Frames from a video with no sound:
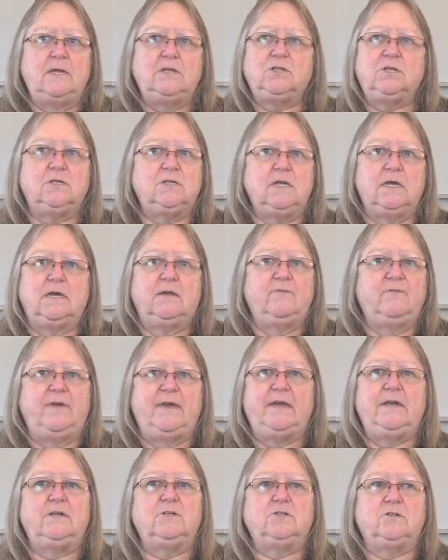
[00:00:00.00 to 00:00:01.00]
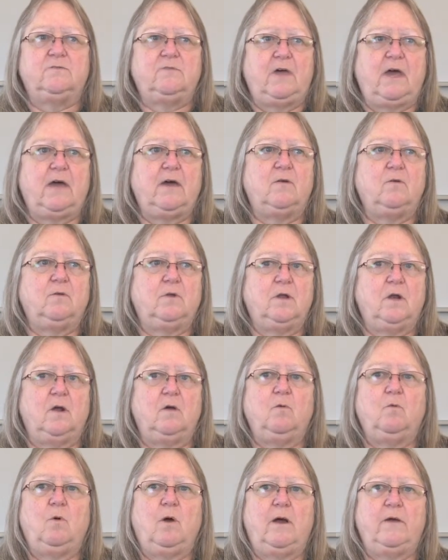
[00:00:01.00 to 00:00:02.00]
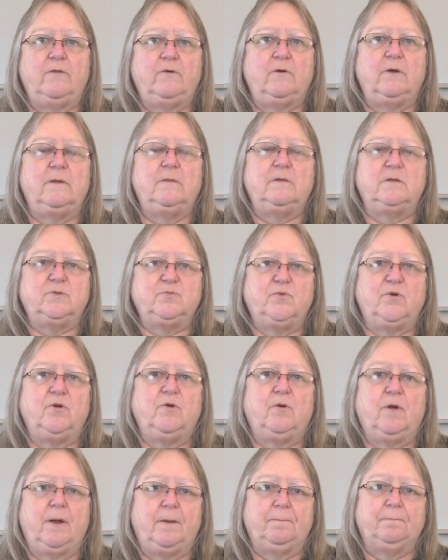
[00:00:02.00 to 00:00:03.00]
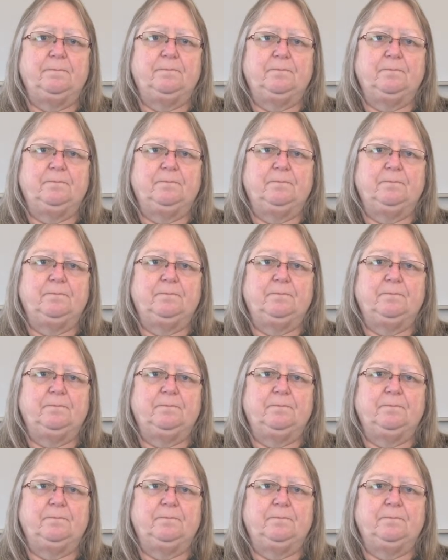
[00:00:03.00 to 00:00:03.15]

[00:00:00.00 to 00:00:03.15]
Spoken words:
should take advantage of that, while they're in this program.